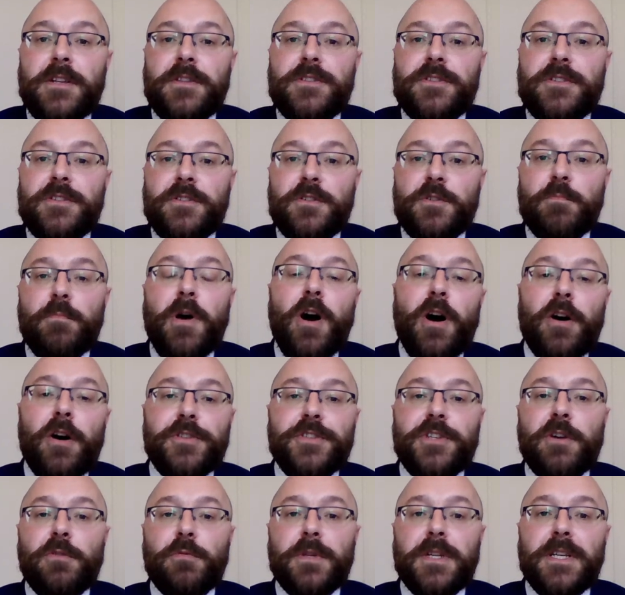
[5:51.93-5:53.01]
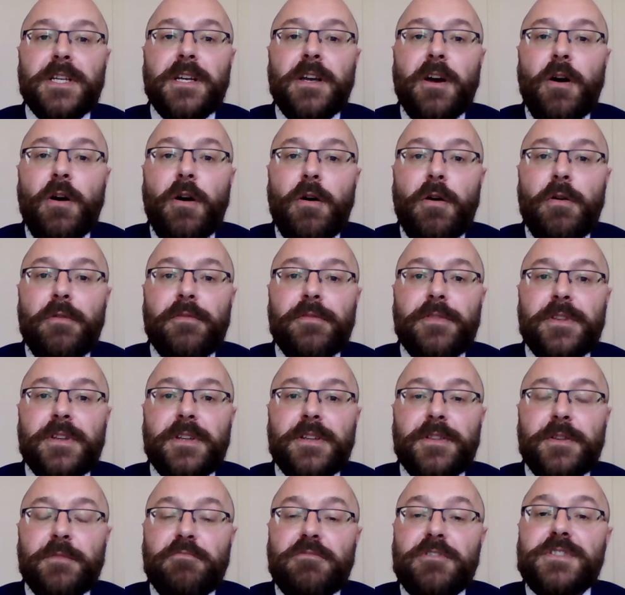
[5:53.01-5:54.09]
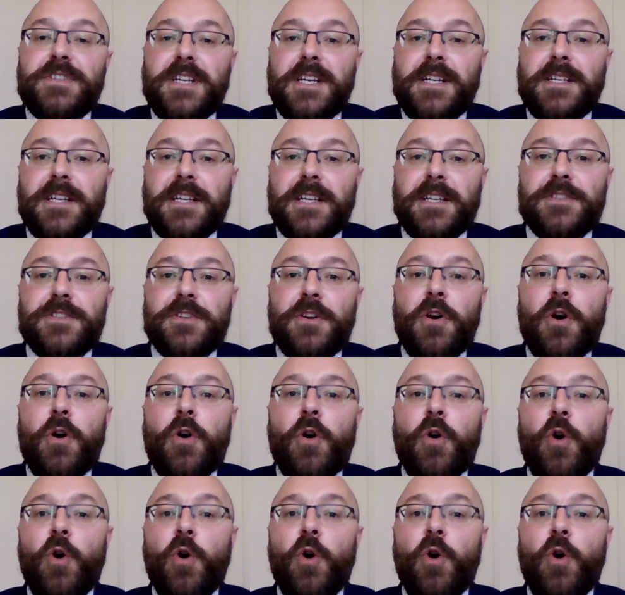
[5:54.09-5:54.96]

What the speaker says: to part only of the proceedings,